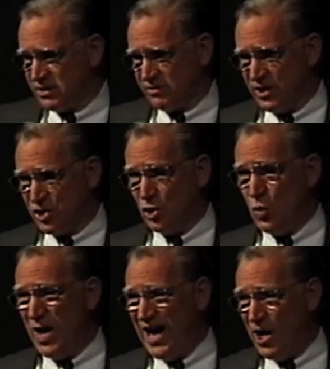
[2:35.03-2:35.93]
in history
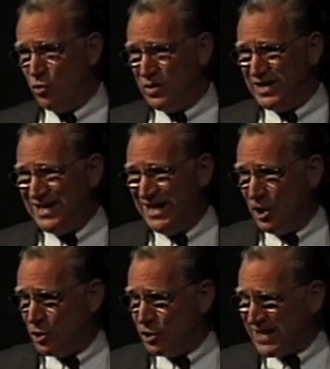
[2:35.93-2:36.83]
200
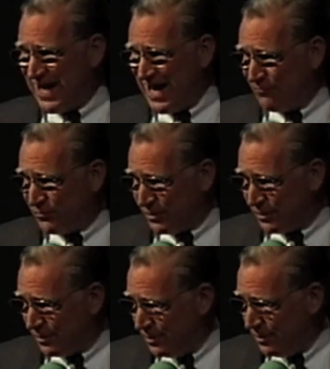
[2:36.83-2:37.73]
years
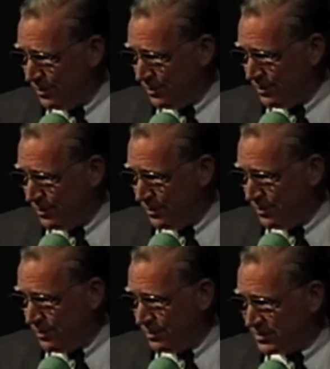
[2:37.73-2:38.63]
after
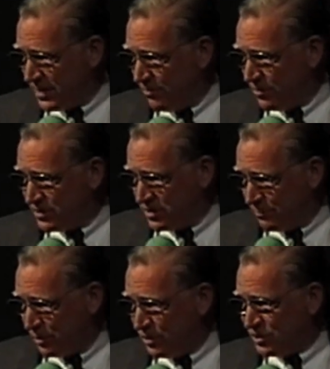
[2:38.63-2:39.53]
Cyrus
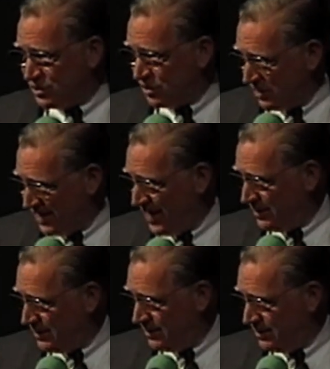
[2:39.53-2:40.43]
and the Persians and all
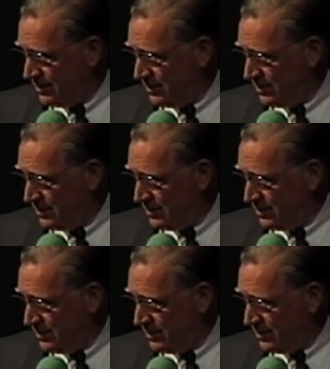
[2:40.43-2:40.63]
that.